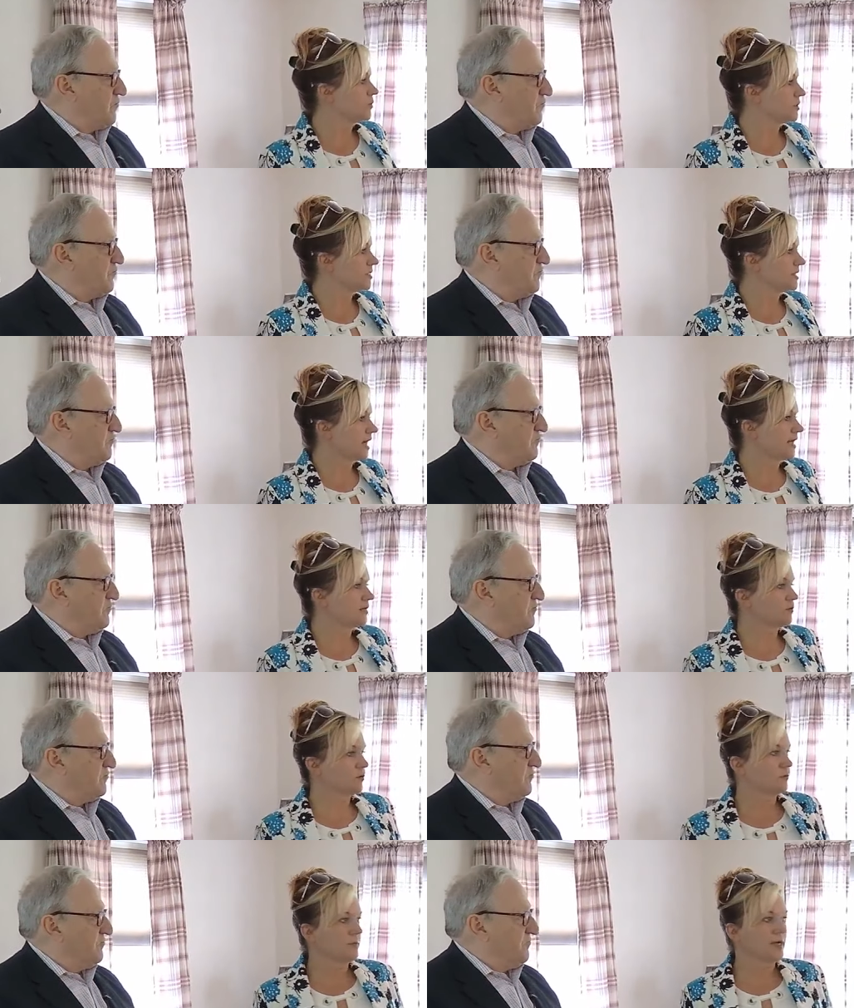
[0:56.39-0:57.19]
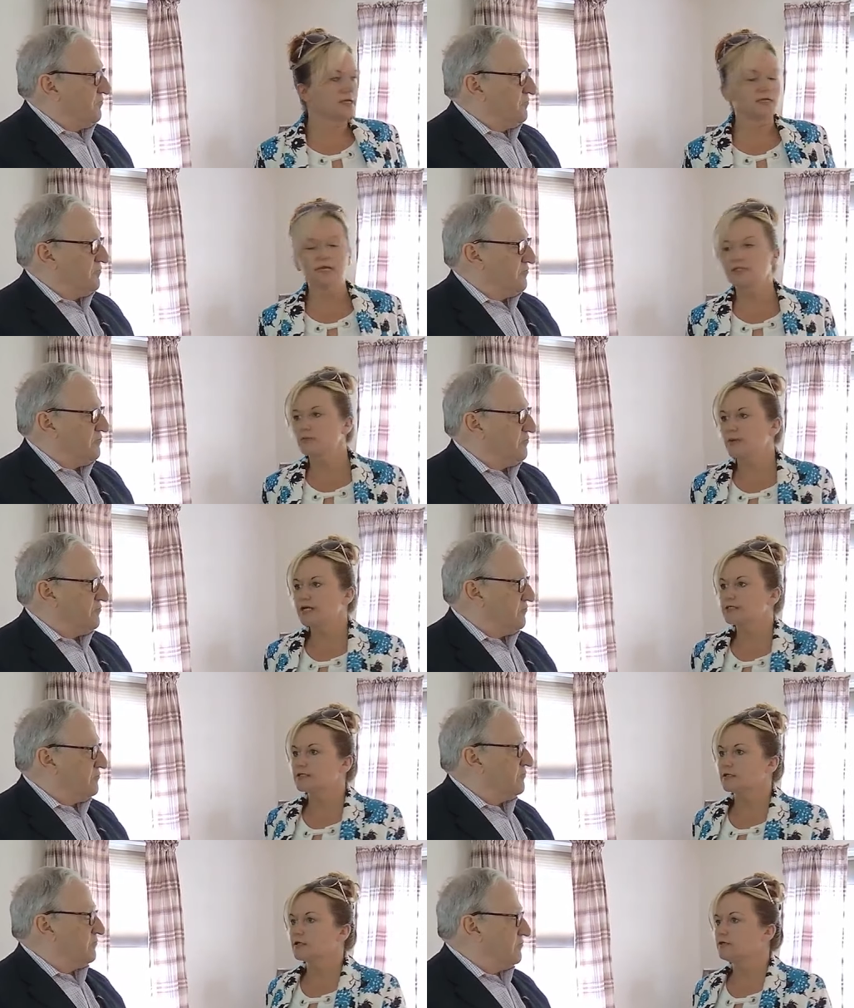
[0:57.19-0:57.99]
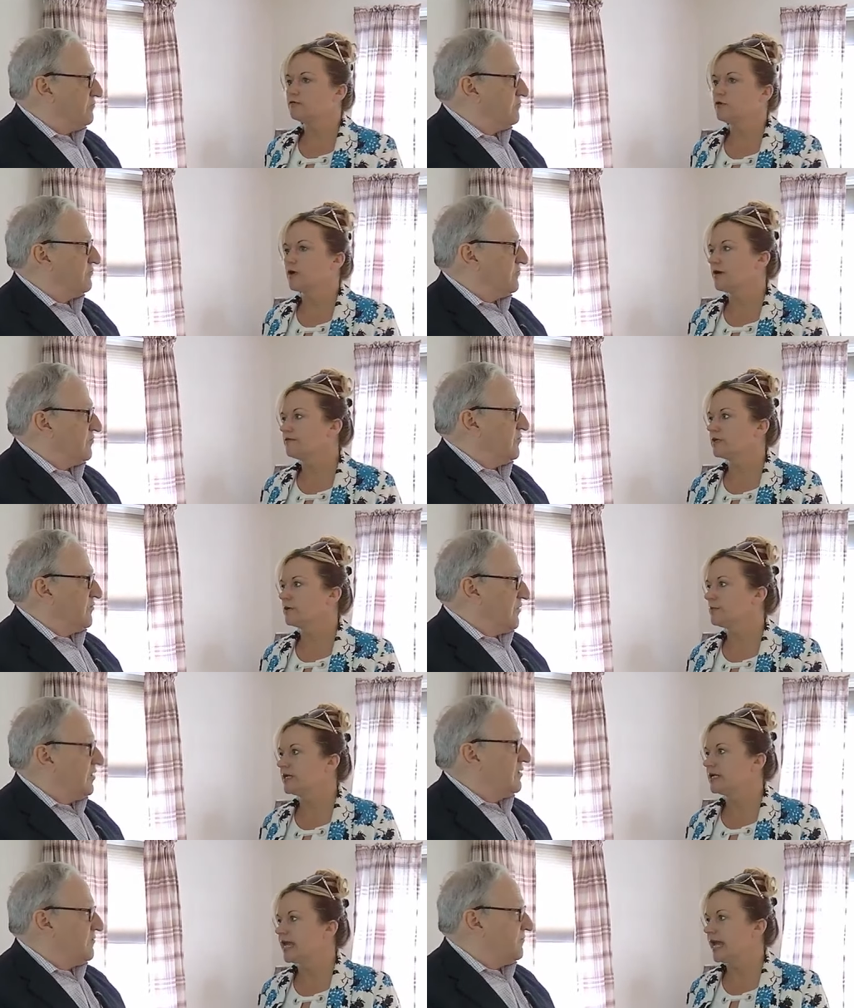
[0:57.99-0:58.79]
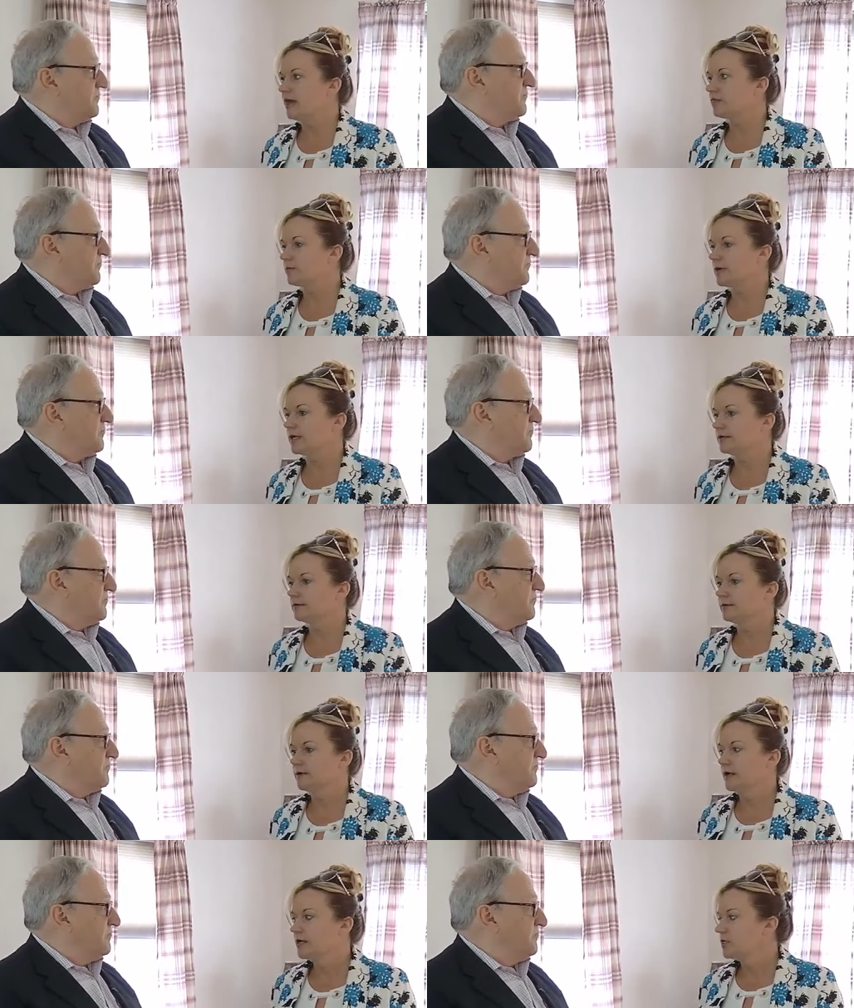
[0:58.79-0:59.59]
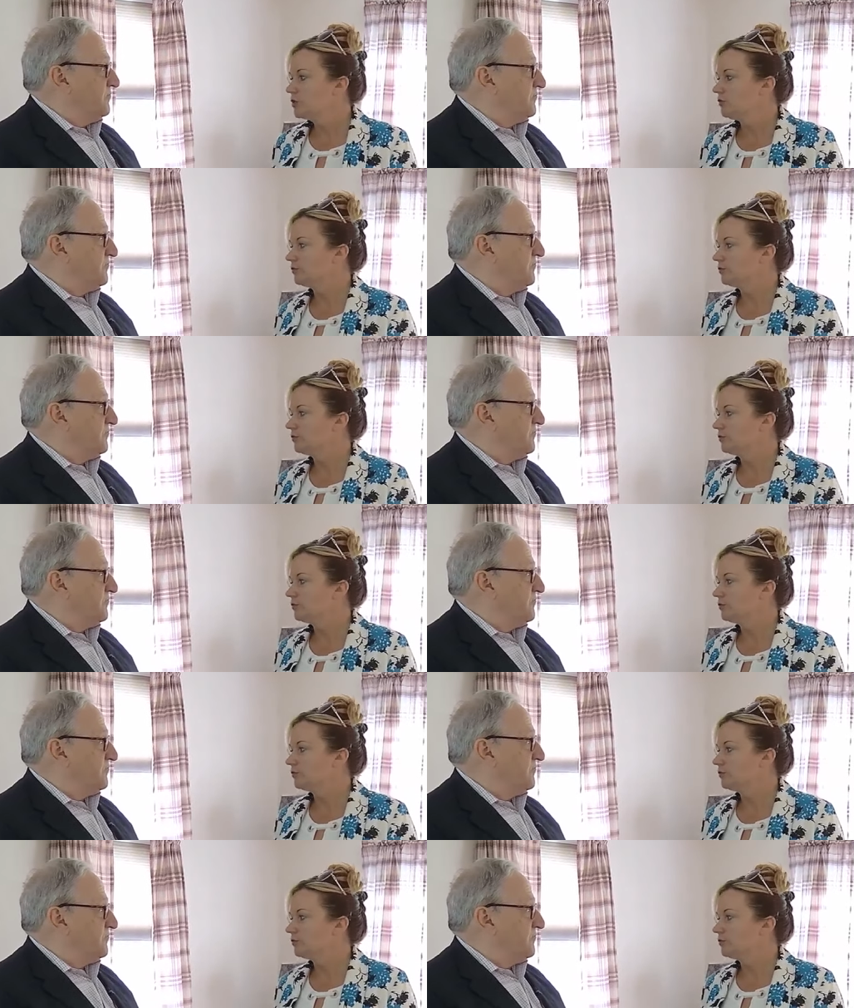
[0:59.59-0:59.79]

Speaker 1: put a dining room. It, it depends. I mean, if you're having a big gathering, mm-hmm. you